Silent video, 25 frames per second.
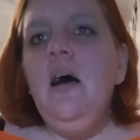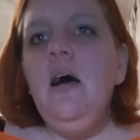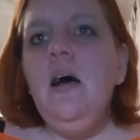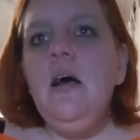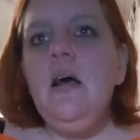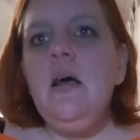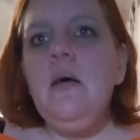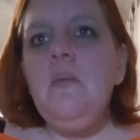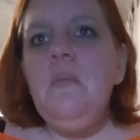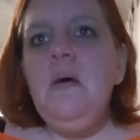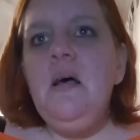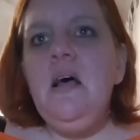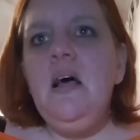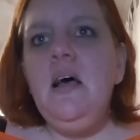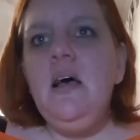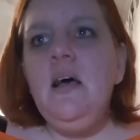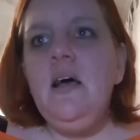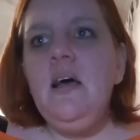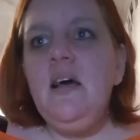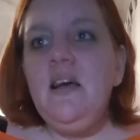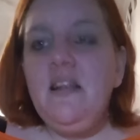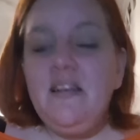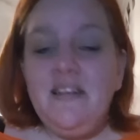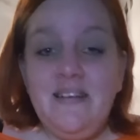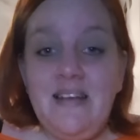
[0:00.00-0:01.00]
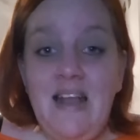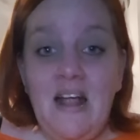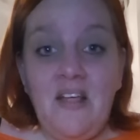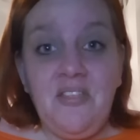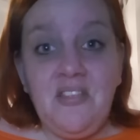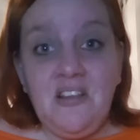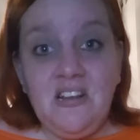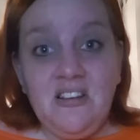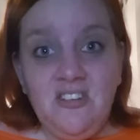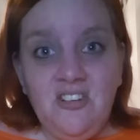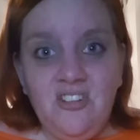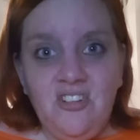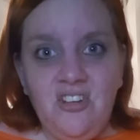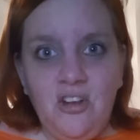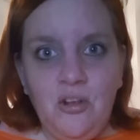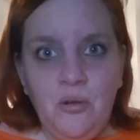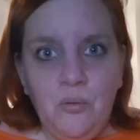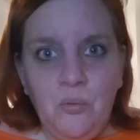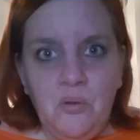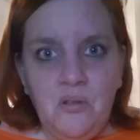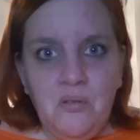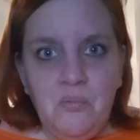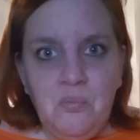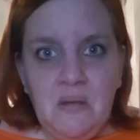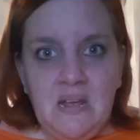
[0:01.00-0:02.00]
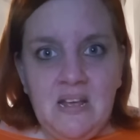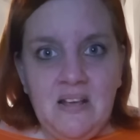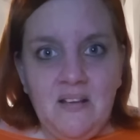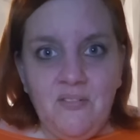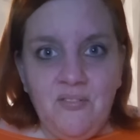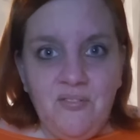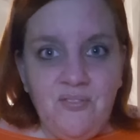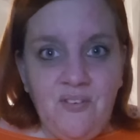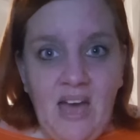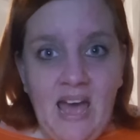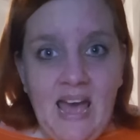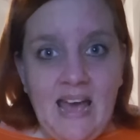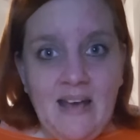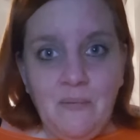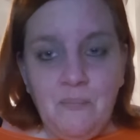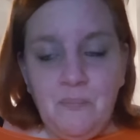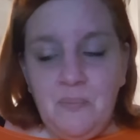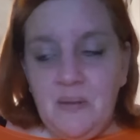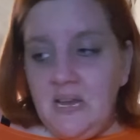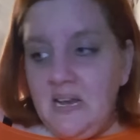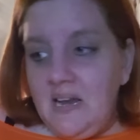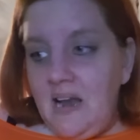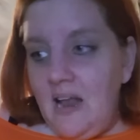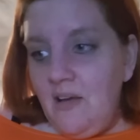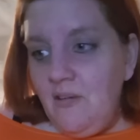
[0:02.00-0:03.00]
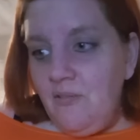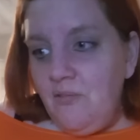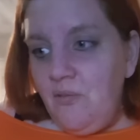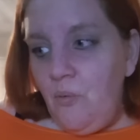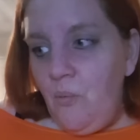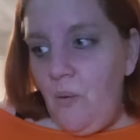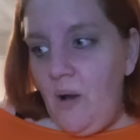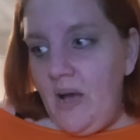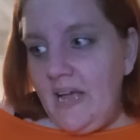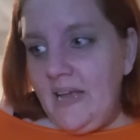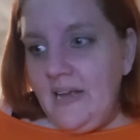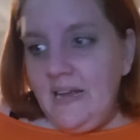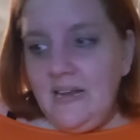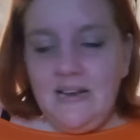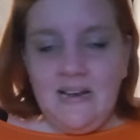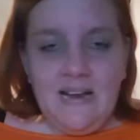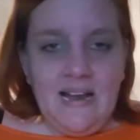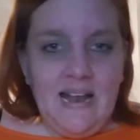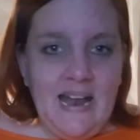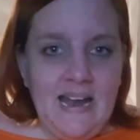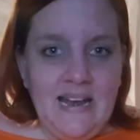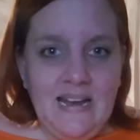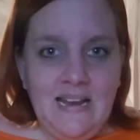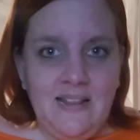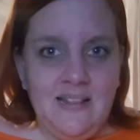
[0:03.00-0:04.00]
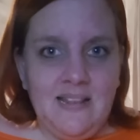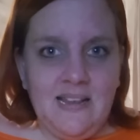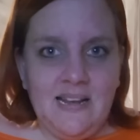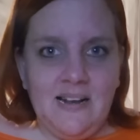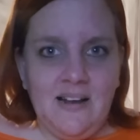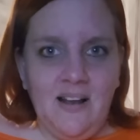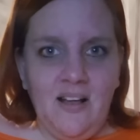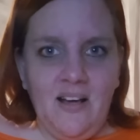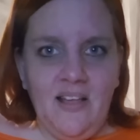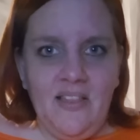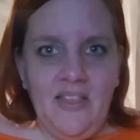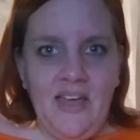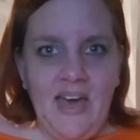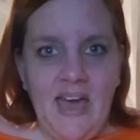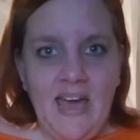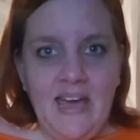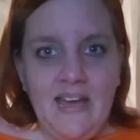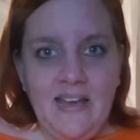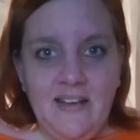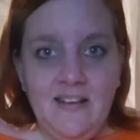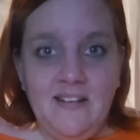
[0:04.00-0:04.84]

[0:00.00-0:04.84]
Nothing to do with being fat, being overweight, anything like that.